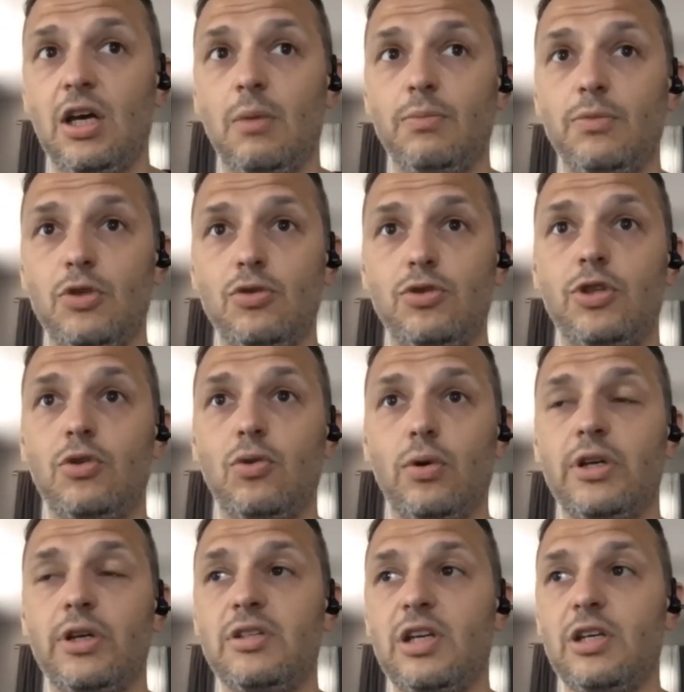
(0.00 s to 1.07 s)
you should
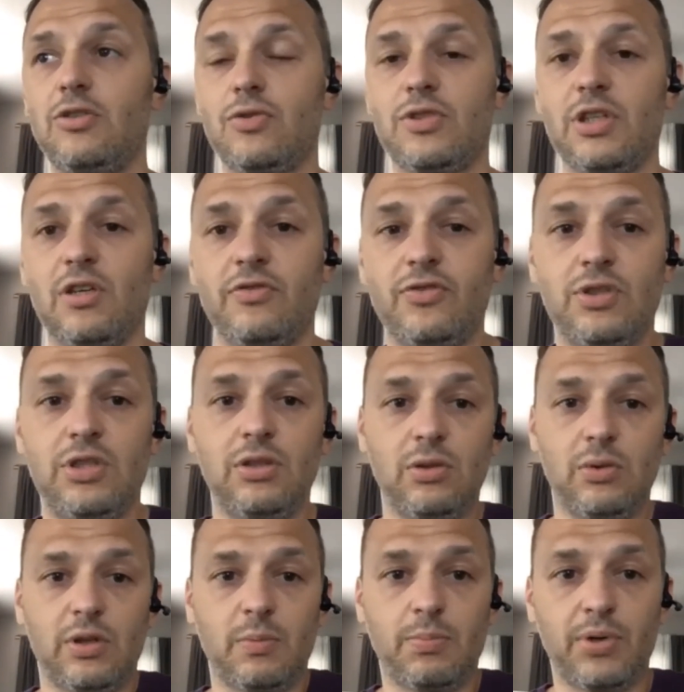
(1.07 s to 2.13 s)
orientate yourself to dealing
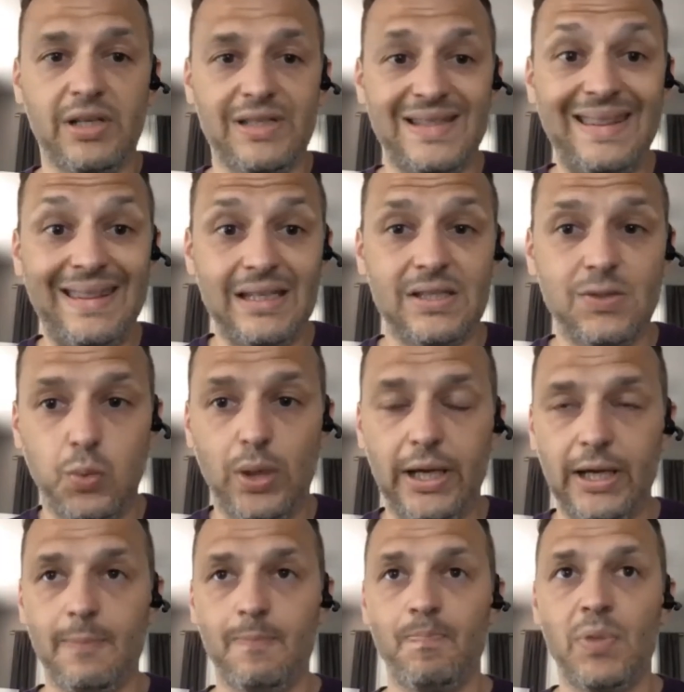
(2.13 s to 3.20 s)
with the press this
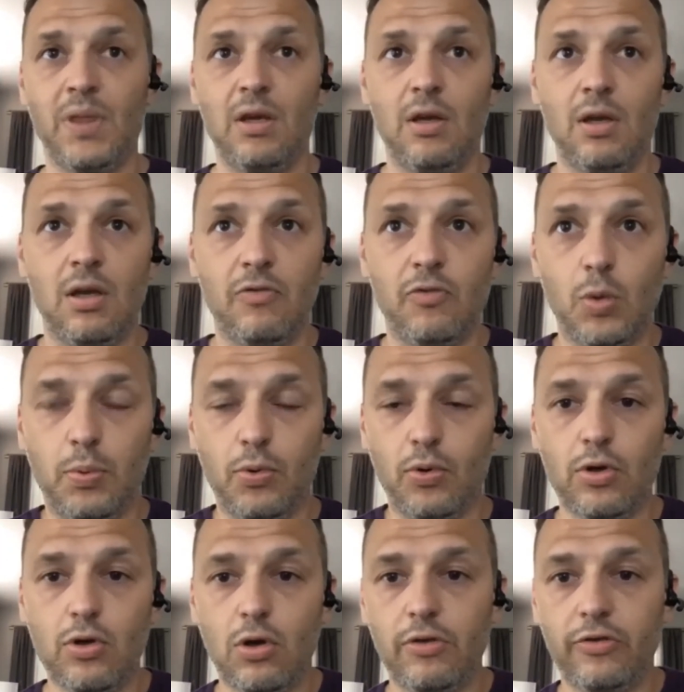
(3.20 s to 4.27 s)
way. If a reporter
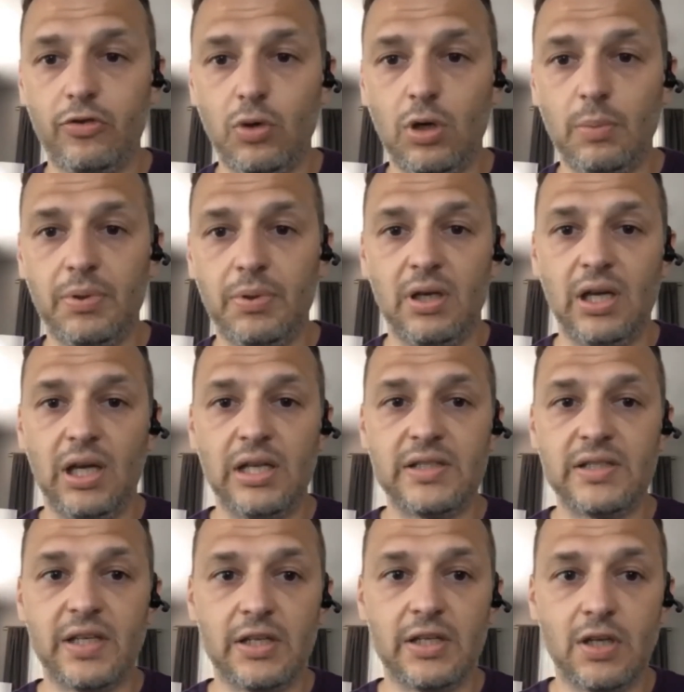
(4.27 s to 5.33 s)
calls you up and
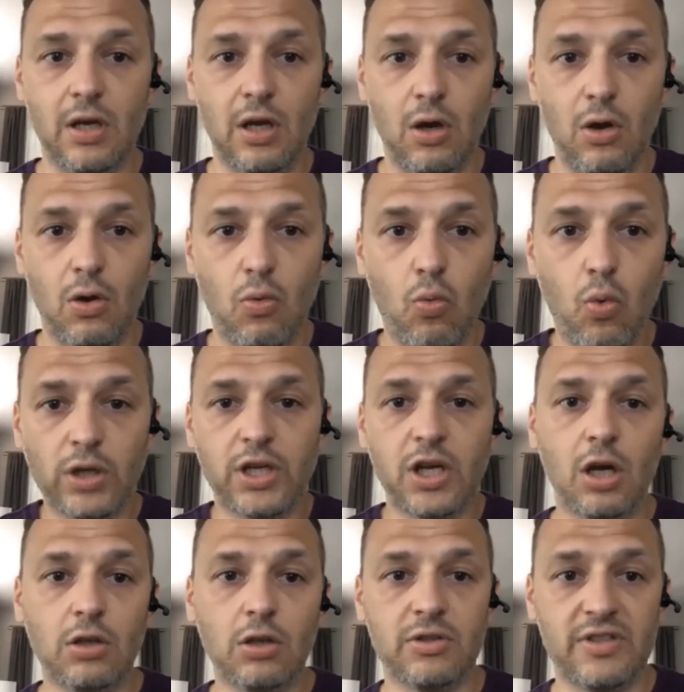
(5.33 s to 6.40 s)
says, "What
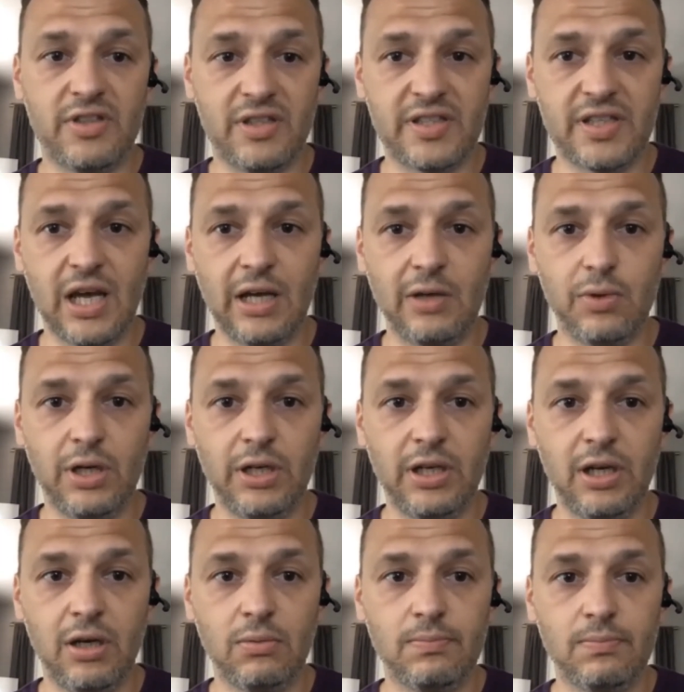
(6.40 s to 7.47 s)
color is the sky right
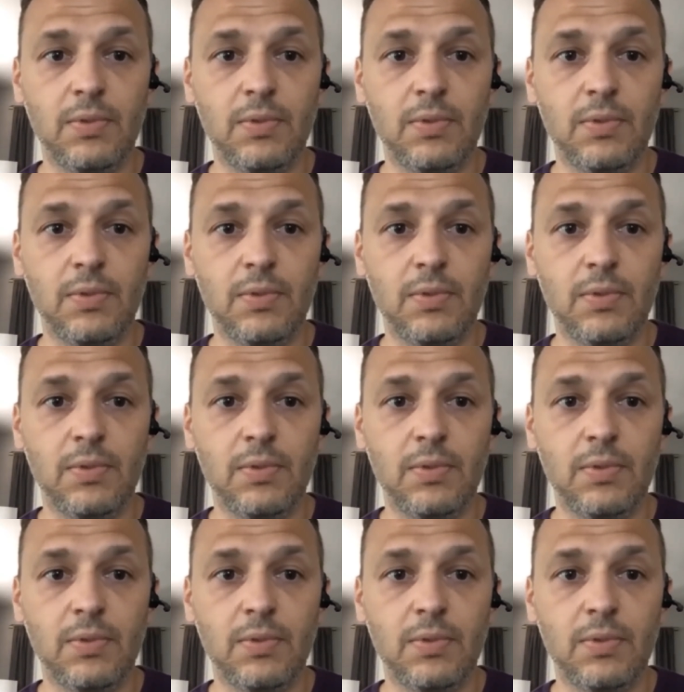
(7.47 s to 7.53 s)
now?"